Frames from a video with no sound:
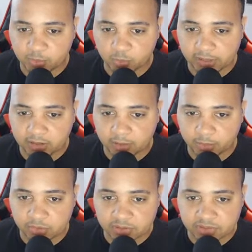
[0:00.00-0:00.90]
wake up and
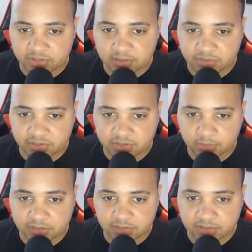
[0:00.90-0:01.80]
you could see it
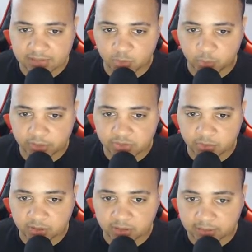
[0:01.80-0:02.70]
says at 22
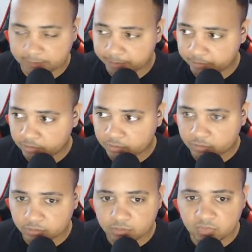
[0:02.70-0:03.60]
o'clock.
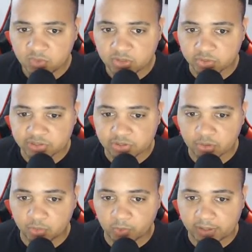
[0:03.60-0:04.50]
So this is
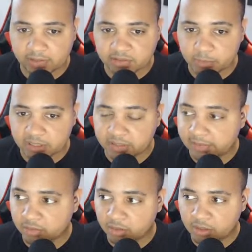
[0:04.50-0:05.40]
going right into midnight.
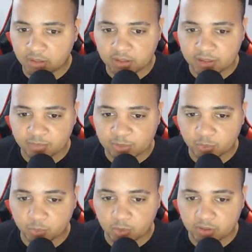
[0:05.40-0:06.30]
And people
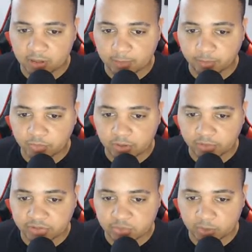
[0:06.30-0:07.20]
woke up,
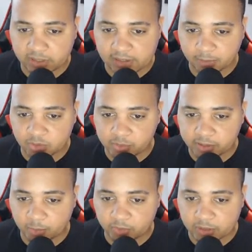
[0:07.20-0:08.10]
this is 1 a.m., 2 a.m.,
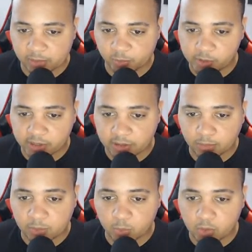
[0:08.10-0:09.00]
3 a.m., 4 a.m.
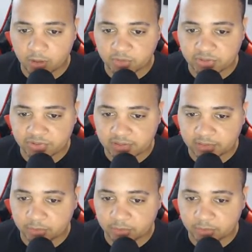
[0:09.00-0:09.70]
They woke up to see that their